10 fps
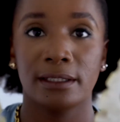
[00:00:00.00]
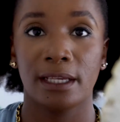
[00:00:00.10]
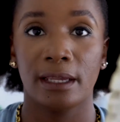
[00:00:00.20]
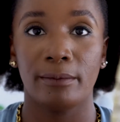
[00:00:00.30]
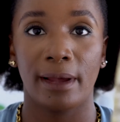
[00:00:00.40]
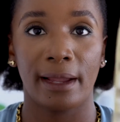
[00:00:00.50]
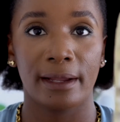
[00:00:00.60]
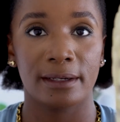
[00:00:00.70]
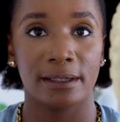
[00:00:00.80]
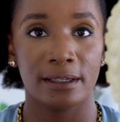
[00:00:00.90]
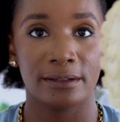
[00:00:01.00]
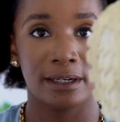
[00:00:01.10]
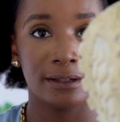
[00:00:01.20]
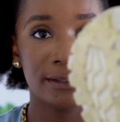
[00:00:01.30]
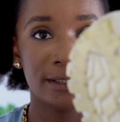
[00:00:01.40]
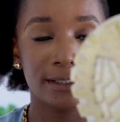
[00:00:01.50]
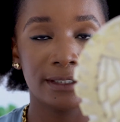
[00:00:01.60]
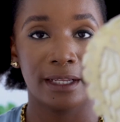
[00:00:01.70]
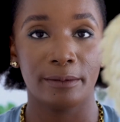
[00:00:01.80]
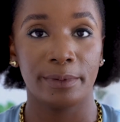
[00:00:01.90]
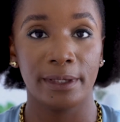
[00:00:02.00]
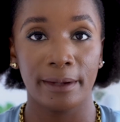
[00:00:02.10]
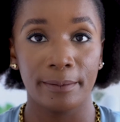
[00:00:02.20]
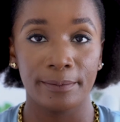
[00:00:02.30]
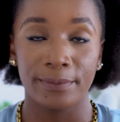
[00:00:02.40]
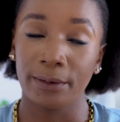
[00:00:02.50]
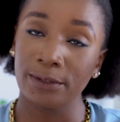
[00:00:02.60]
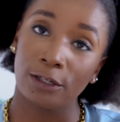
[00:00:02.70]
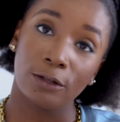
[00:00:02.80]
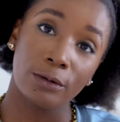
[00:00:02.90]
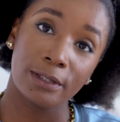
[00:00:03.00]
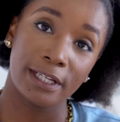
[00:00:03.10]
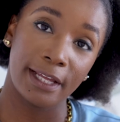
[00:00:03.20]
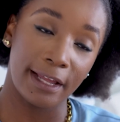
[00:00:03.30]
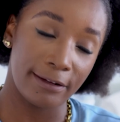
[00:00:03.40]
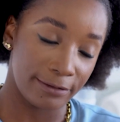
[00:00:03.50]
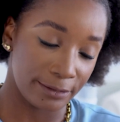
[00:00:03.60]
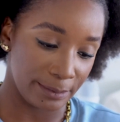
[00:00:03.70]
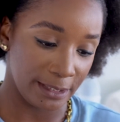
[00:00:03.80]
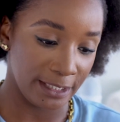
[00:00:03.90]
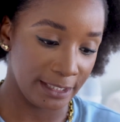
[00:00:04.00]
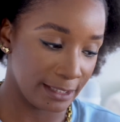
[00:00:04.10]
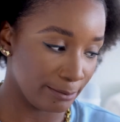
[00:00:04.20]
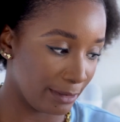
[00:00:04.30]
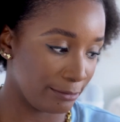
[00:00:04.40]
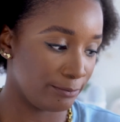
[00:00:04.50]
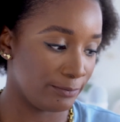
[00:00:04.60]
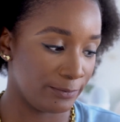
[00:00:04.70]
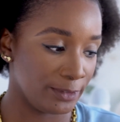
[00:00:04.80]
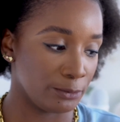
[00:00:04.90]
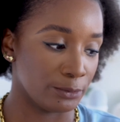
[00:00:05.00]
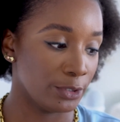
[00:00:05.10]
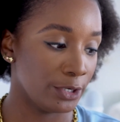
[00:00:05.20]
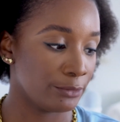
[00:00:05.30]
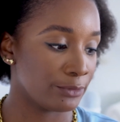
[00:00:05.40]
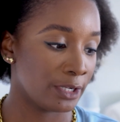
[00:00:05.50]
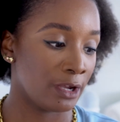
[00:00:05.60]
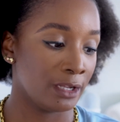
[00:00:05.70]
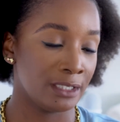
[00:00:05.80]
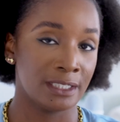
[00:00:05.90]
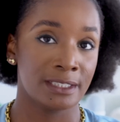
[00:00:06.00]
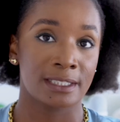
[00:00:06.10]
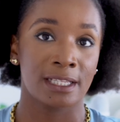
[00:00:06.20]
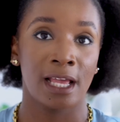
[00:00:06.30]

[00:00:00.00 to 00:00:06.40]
came back around 9 p.m. that was a long day, and for me, my feet will hurt regardless.